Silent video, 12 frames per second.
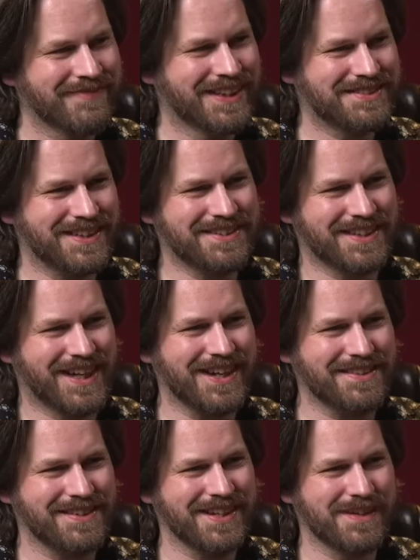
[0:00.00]
It's it's the
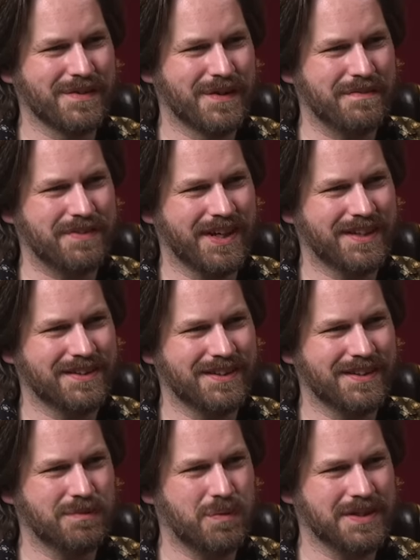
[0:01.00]
kind of thing, or if like the,
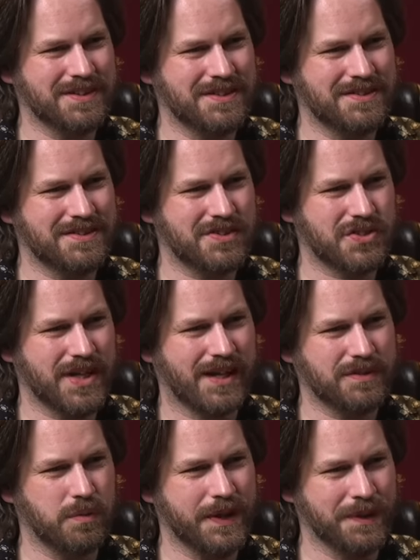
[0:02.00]
it wasn't
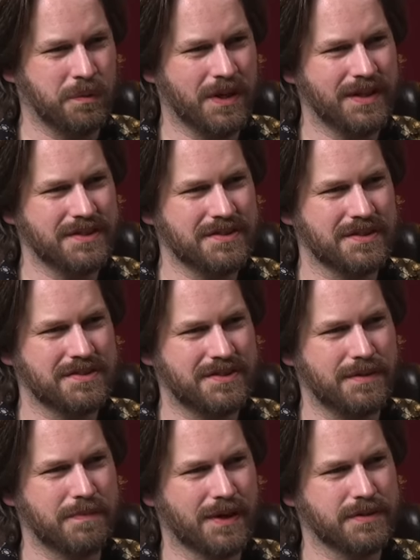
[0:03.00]
shot the way it was, and
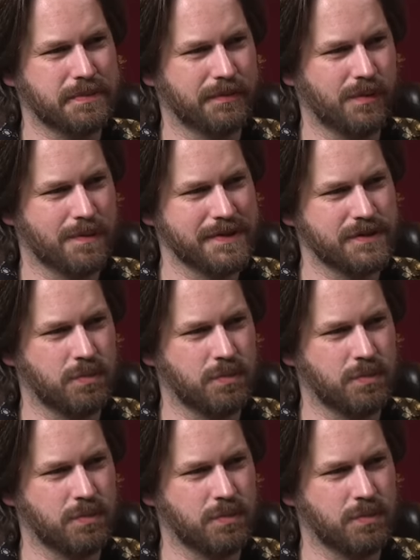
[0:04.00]
Steve Martin's performance